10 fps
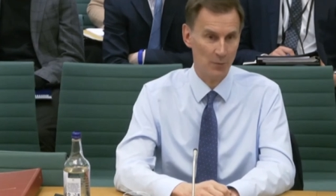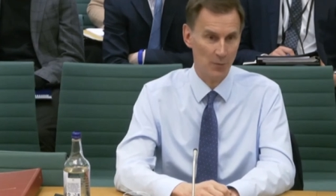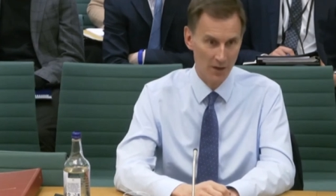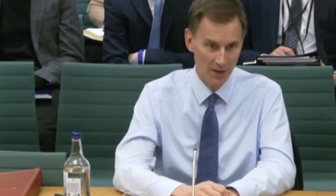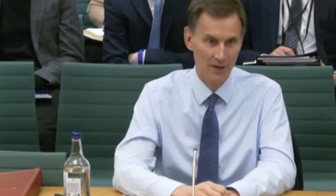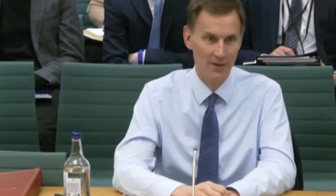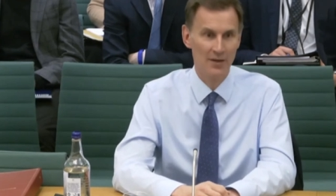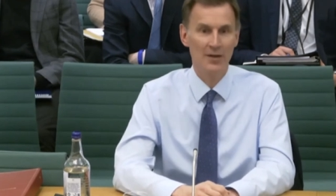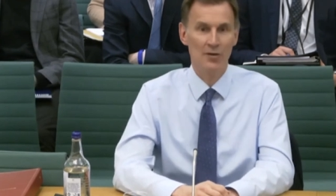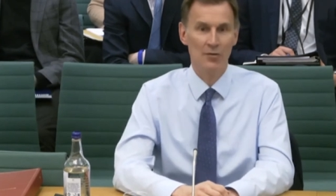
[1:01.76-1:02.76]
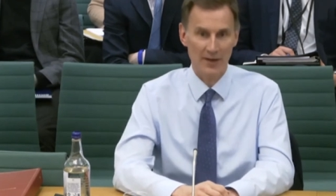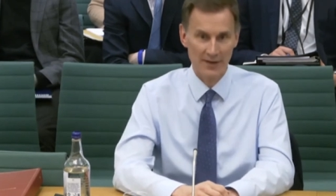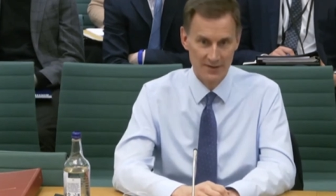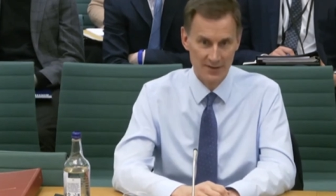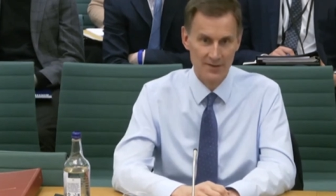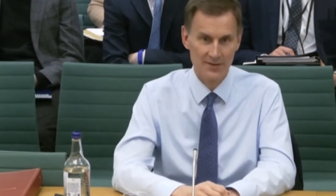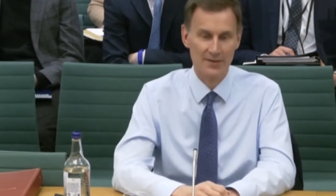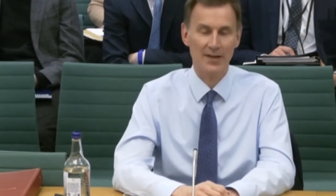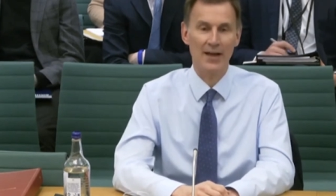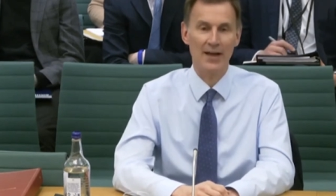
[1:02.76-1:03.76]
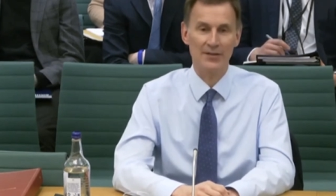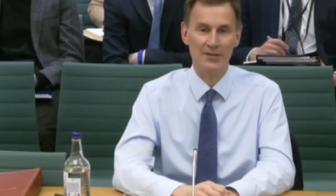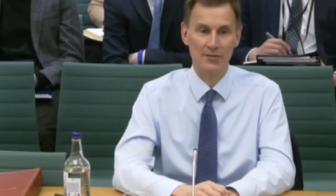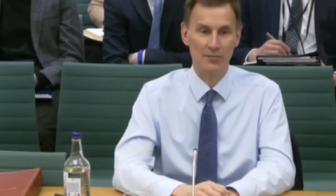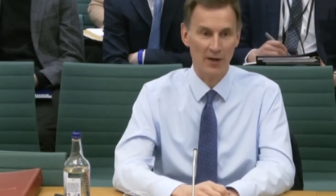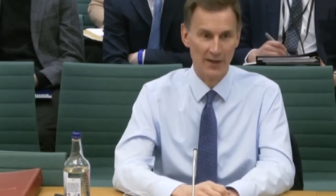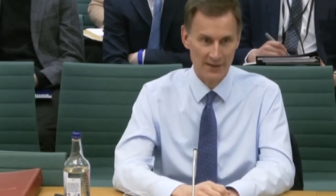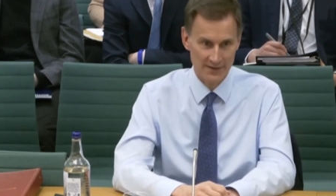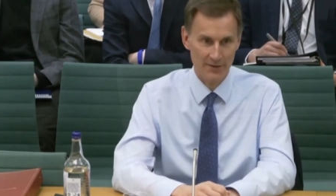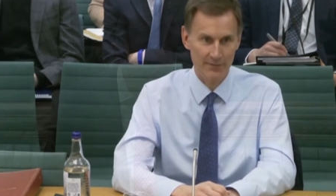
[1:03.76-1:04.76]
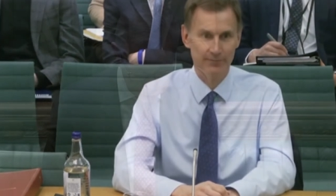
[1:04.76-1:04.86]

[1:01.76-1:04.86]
were racist and rightly so.